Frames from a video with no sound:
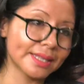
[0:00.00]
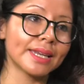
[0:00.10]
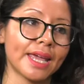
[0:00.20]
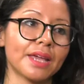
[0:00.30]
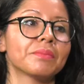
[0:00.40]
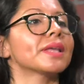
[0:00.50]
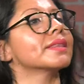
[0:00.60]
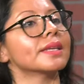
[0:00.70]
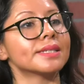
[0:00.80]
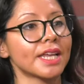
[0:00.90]
the name,
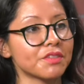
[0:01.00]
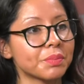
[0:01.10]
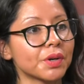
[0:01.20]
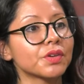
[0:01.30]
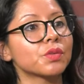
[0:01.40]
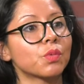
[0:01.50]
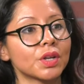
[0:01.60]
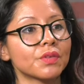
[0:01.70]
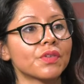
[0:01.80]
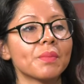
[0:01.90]
the date of birth,
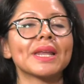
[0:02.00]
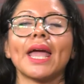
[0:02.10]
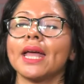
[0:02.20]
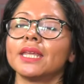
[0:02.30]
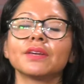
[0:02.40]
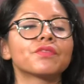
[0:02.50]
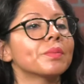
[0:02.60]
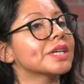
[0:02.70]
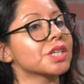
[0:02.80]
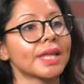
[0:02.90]
where they're from, and any
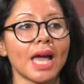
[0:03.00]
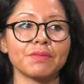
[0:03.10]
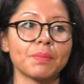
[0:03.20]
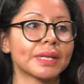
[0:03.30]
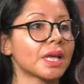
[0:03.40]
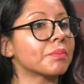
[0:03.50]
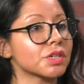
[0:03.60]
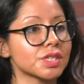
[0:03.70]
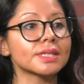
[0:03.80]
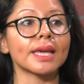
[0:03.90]
information they have about that
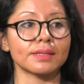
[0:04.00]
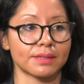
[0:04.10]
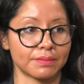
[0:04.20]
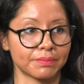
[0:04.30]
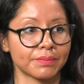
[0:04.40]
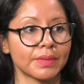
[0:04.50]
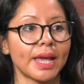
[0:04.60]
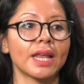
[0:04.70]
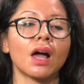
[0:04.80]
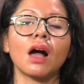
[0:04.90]
person's case.
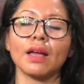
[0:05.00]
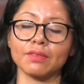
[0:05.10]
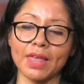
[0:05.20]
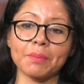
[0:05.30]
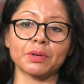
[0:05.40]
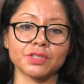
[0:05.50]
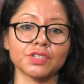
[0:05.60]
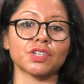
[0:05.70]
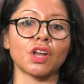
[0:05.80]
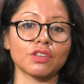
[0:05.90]
And that
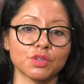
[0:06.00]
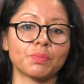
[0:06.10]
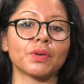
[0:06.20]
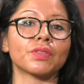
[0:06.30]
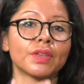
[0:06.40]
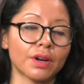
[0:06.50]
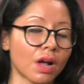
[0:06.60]
person should also put their